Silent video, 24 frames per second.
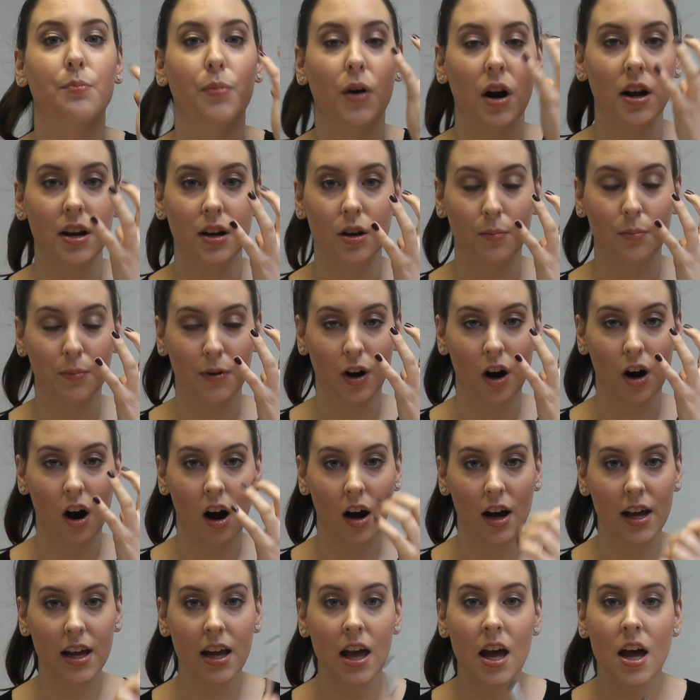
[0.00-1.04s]
to brighten up your
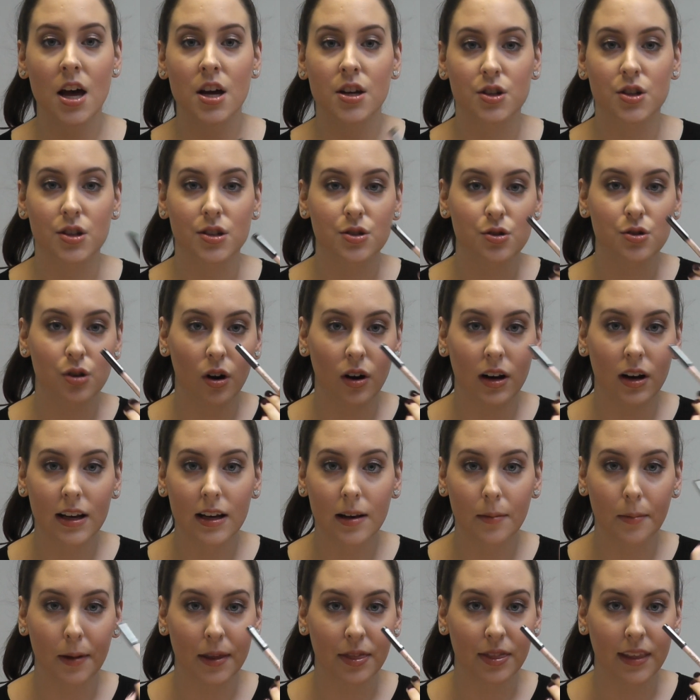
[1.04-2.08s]
eye, just draw a
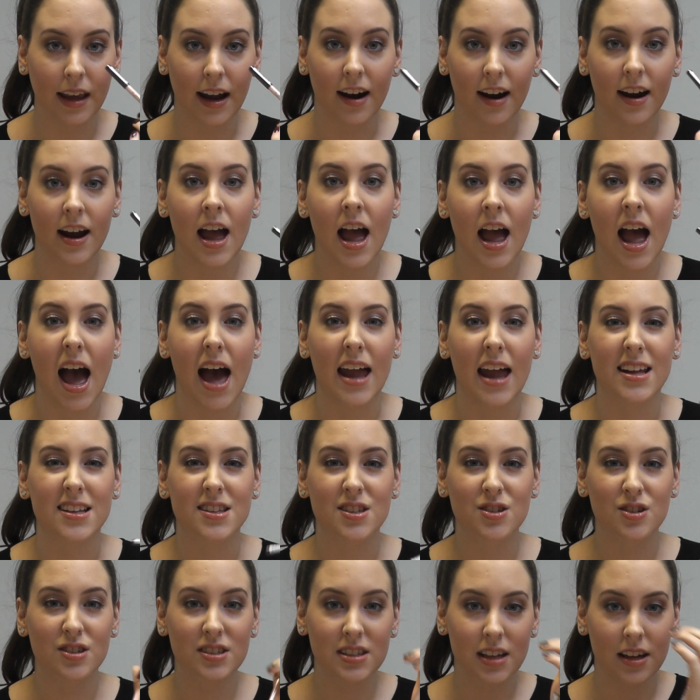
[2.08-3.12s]
little bit there, and
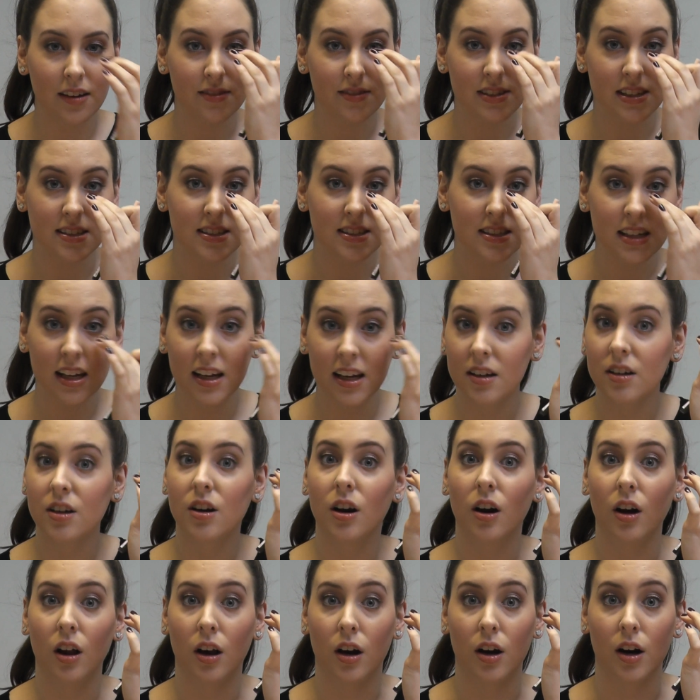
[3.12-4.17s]
it just gives a skin
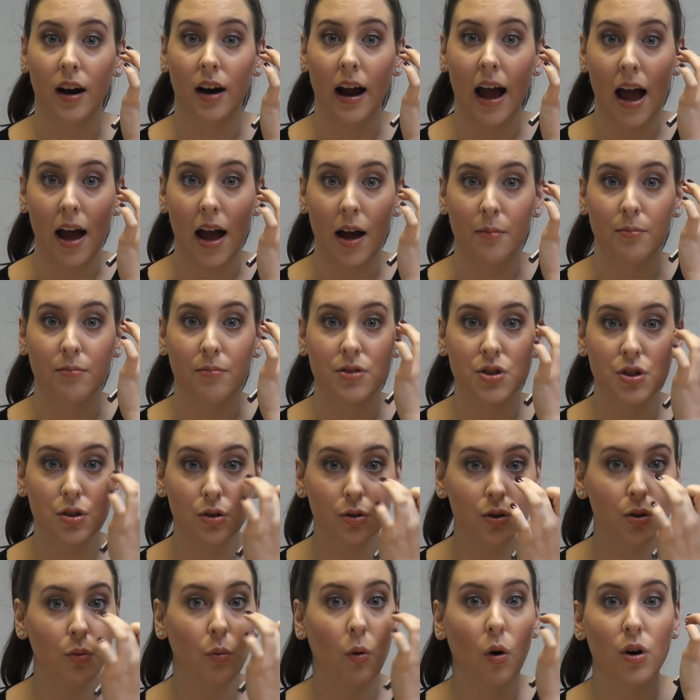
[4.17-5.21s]
colour
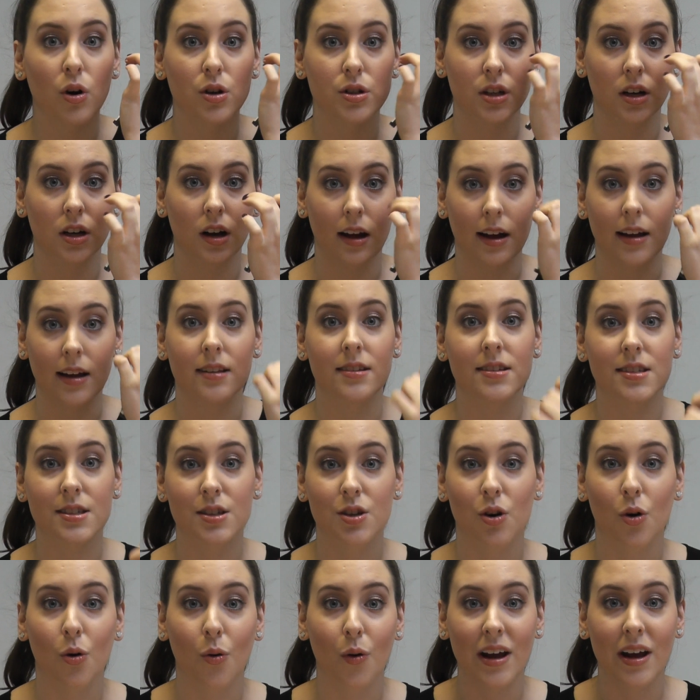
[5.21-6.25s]
to the waterline,
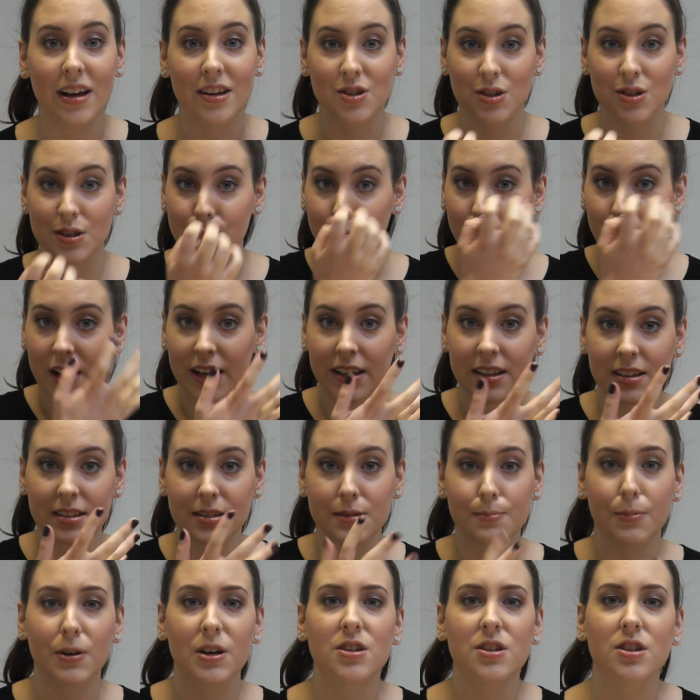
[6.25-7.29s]
so it just
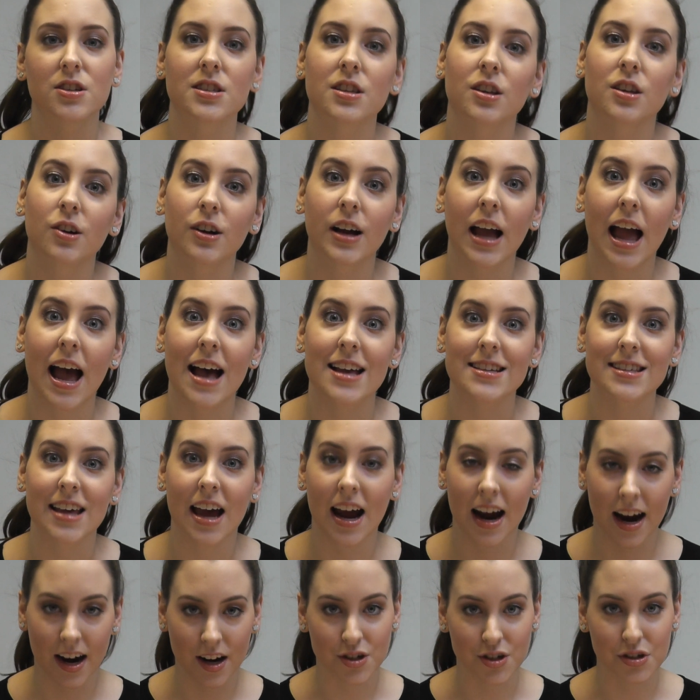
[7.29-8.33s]
brightens but doesn't look as
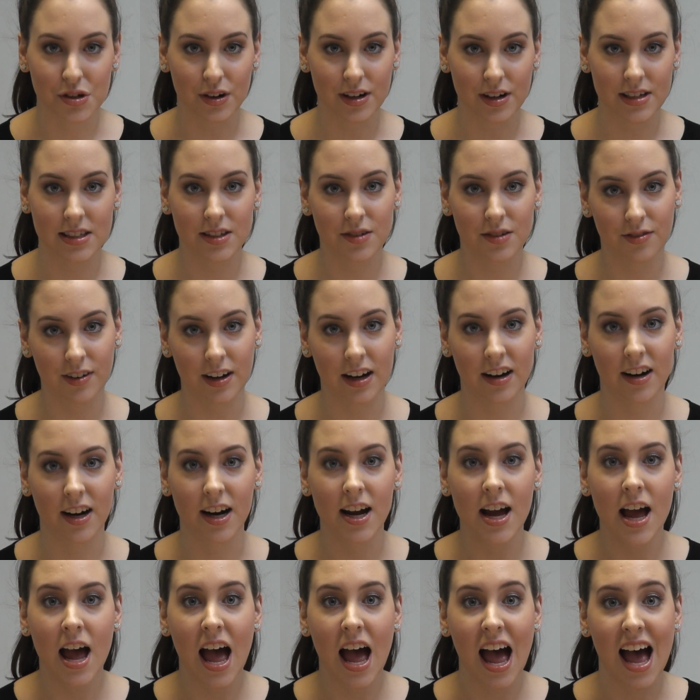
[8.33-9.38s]
harsh or as
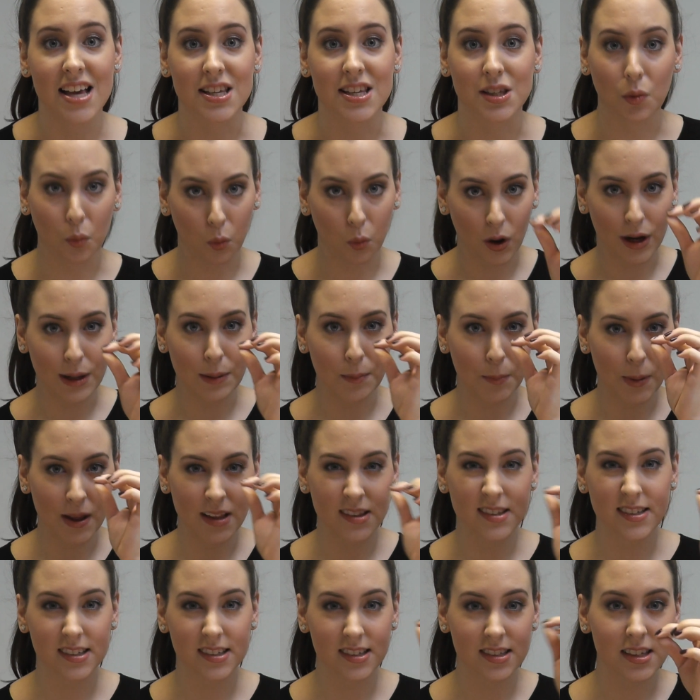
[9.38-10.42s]
severe as the white
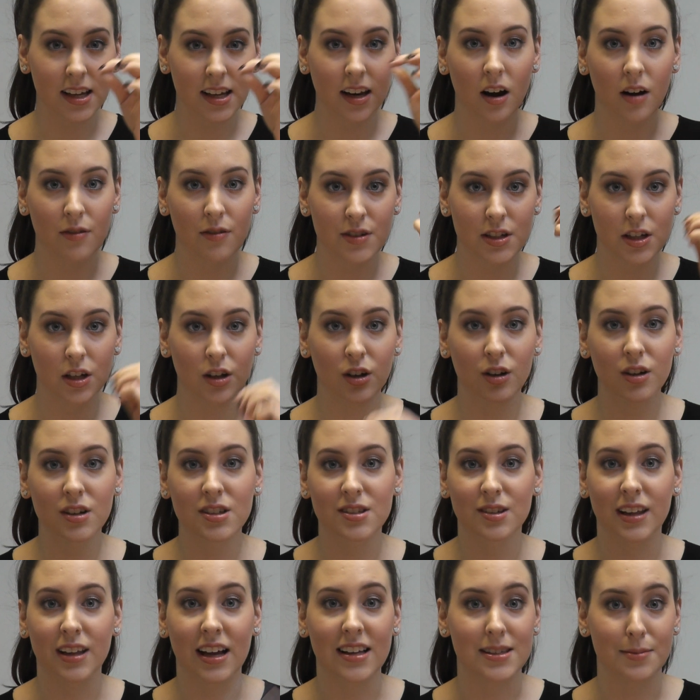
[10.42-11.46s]
pencils can often look,
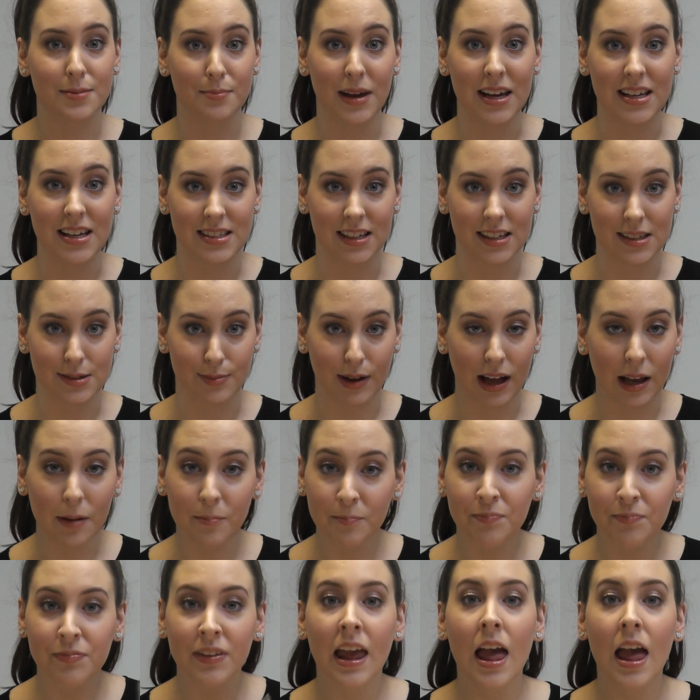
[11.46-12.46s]
so that's amazing as well.